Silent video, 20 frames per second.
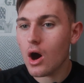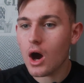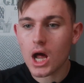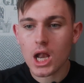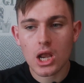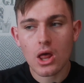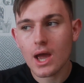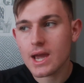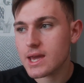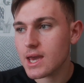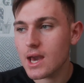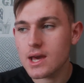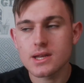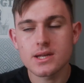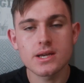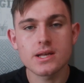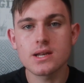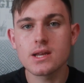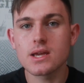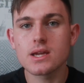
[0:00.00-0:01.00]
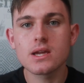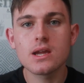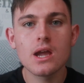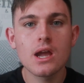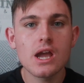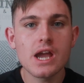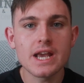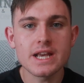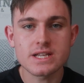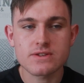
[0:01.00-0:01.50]
I like Elliot Lee.
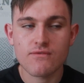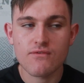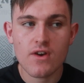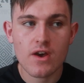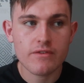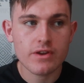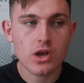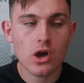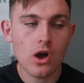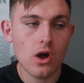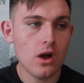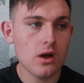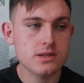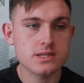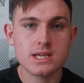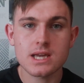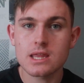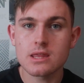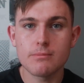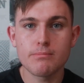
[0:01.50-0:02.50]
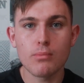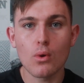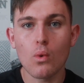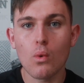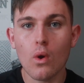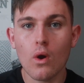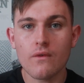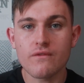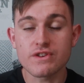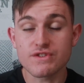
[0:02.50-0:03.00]
He's very hard to get the
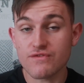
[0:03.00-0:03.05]
ball off.